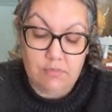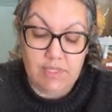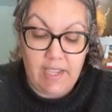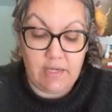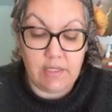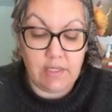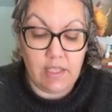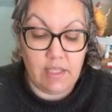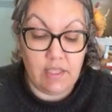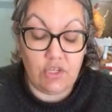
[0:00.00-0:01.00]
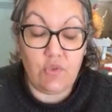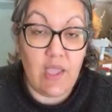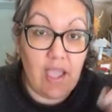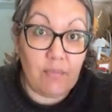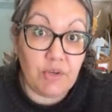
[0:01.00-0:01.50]
Dana, and then you
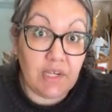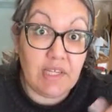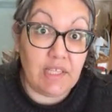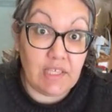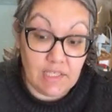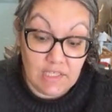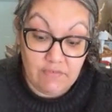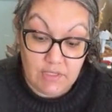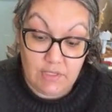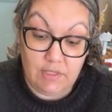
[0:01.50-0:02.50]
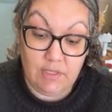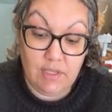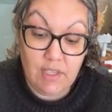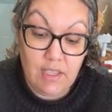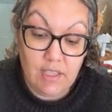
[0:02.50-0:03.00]
hammer it in even,
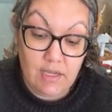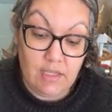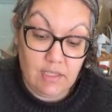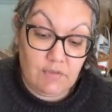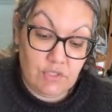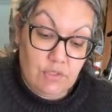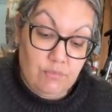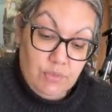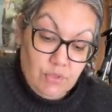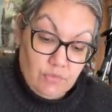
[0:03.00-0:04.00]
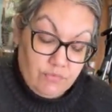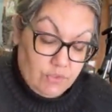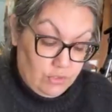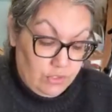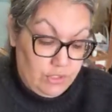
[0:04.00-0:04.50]
and it gives you a
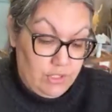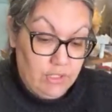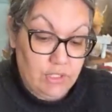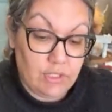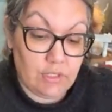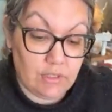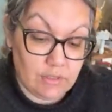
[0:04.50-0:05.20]
beautiful look.